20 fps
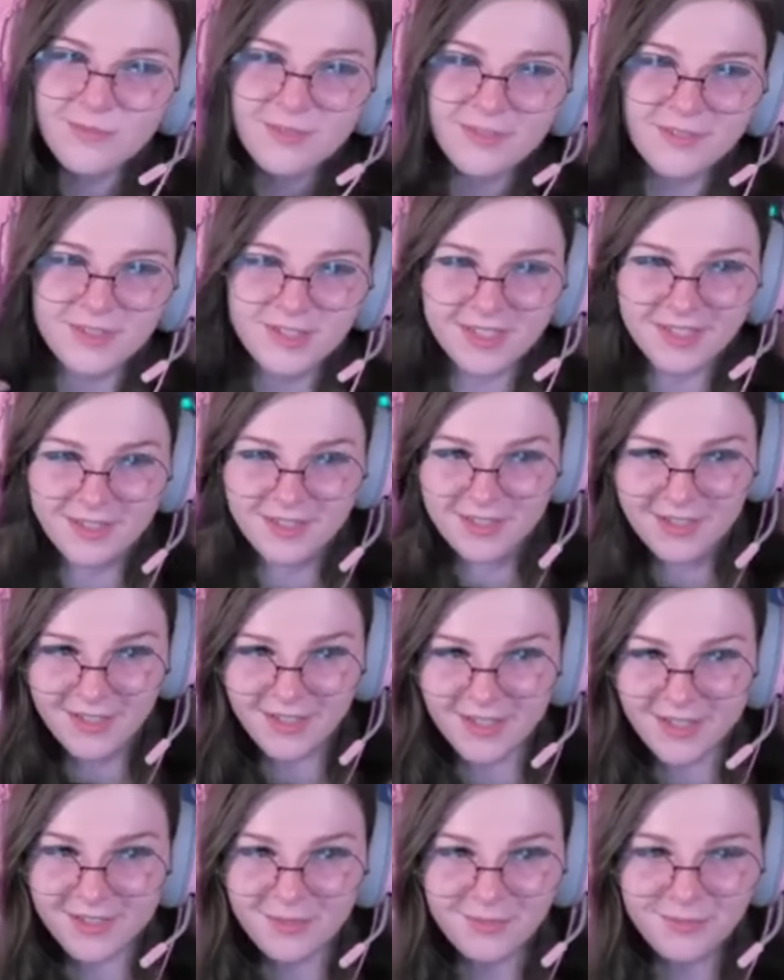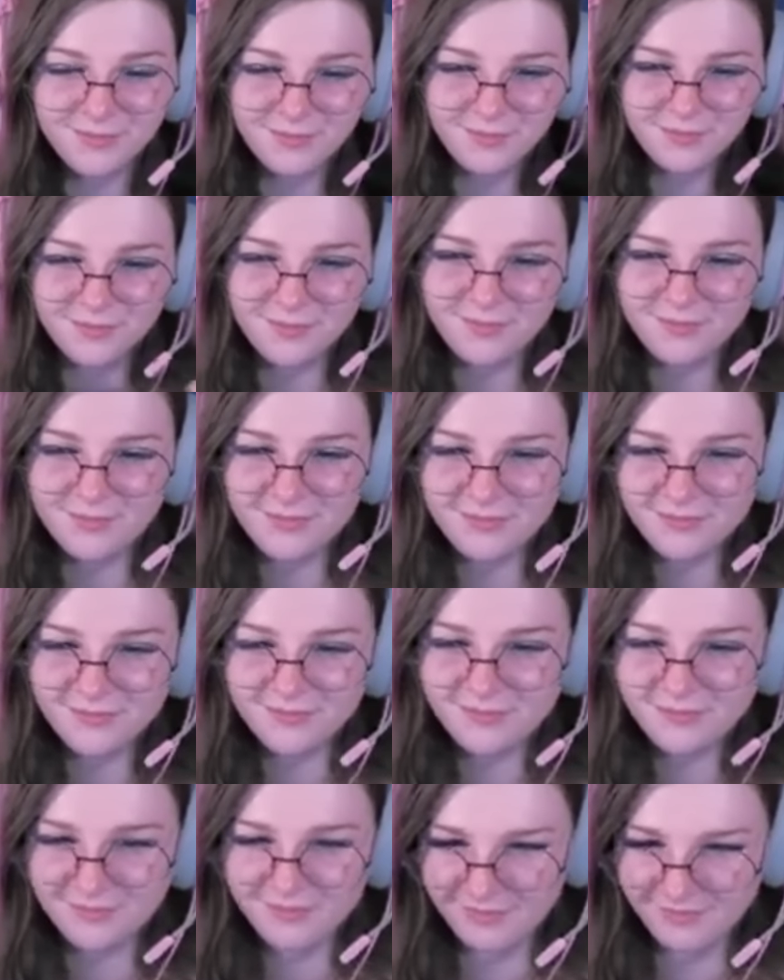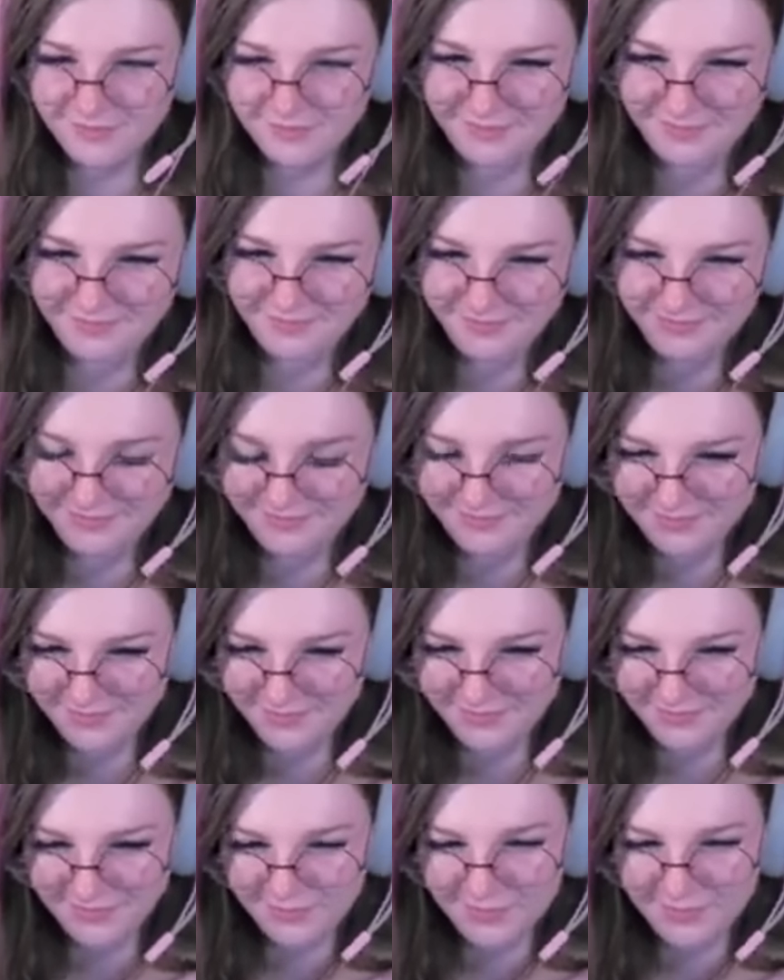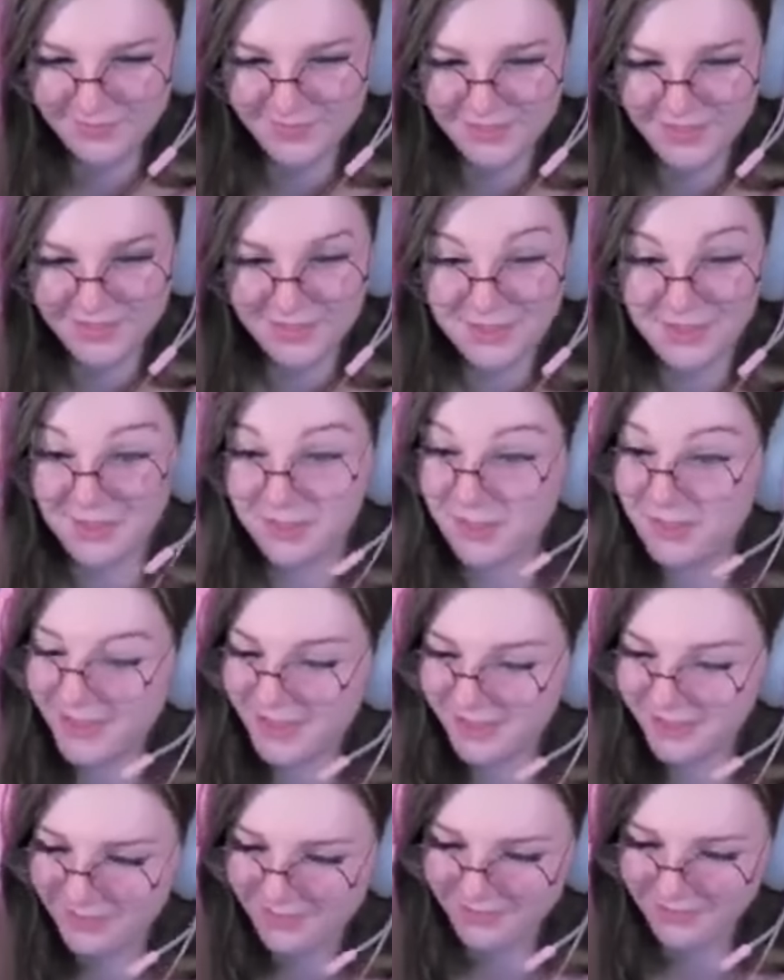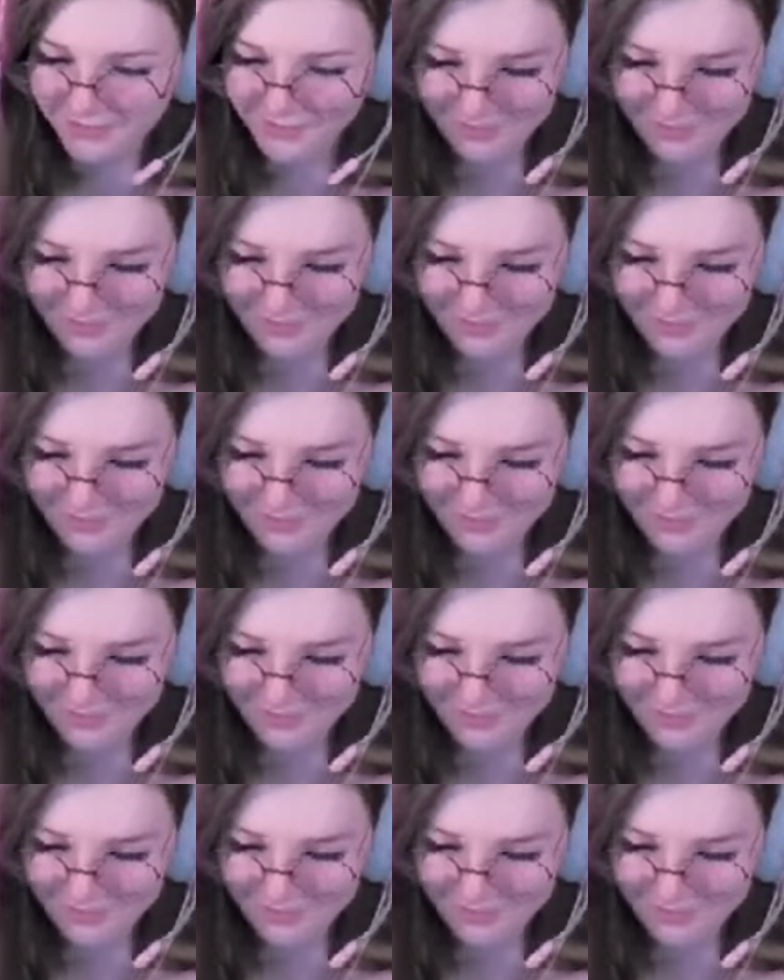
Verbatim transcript: My God. You know, I have, have a thing for glasses, Finn. Do you?